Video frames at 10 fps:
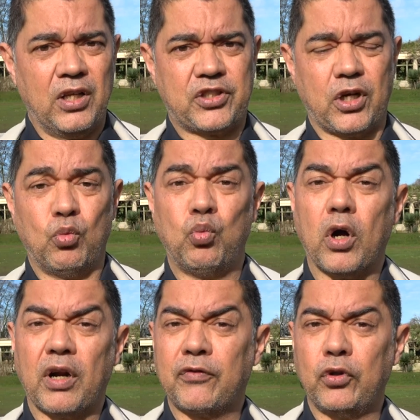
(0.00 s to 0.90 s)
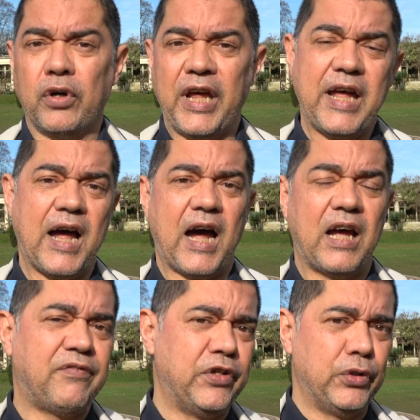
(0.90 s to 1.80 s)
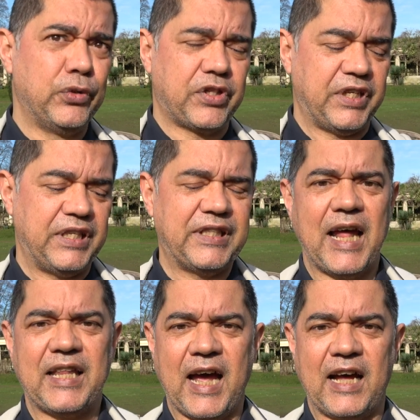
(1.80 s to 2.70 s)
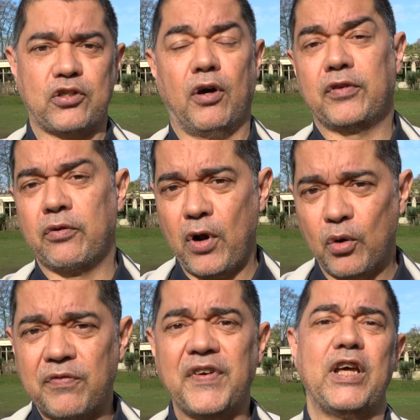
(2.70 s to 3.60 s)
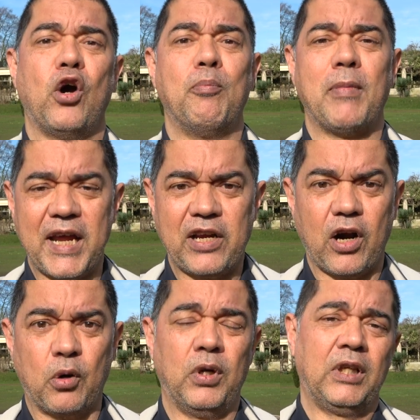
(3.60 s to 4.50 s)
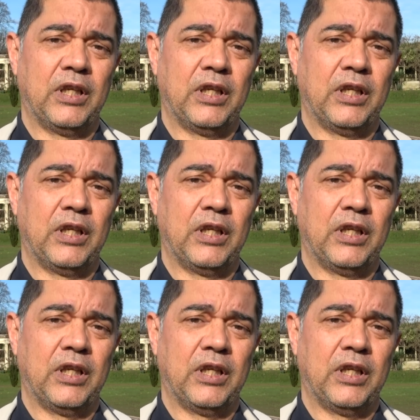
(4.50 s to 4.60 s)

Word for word: So what I've done here, I've used the dead cat off the Rode Video Micro.